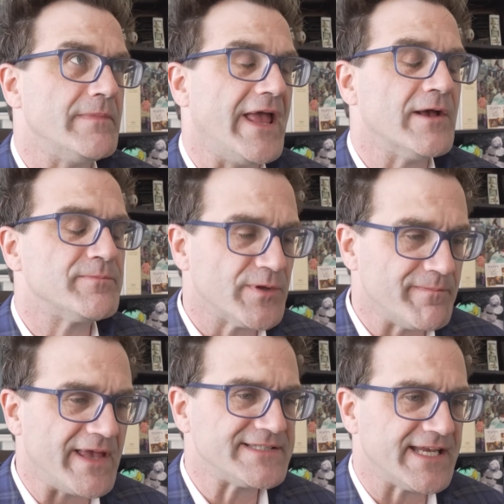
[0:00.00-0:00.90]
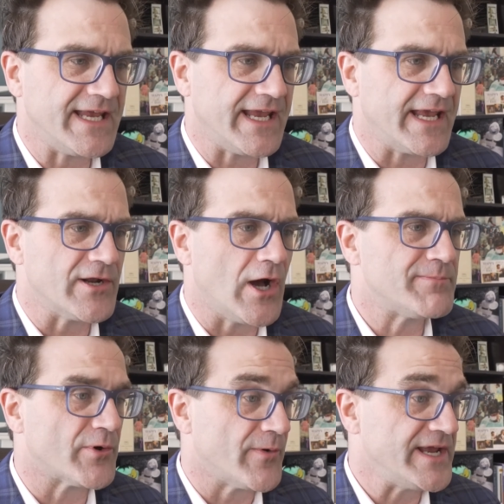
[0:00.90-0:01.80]
implementing and
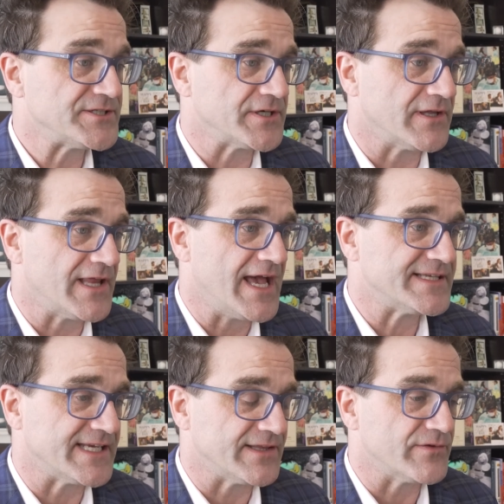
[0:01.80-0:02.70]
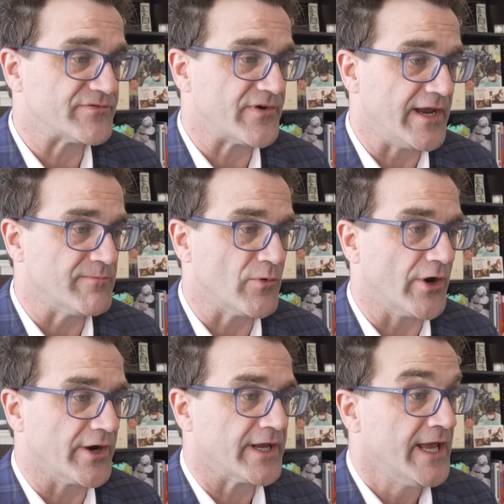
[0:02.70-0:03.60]
operationalizing the
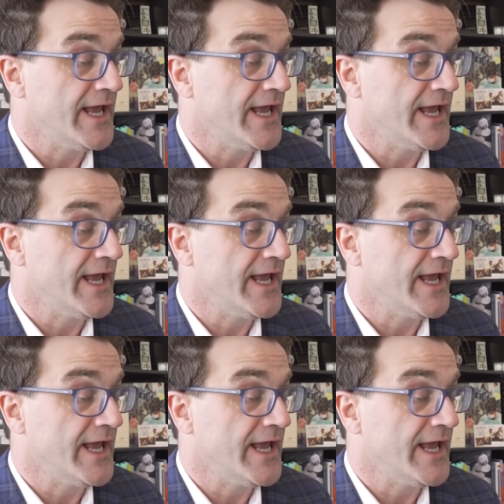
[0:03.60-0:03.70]
framework,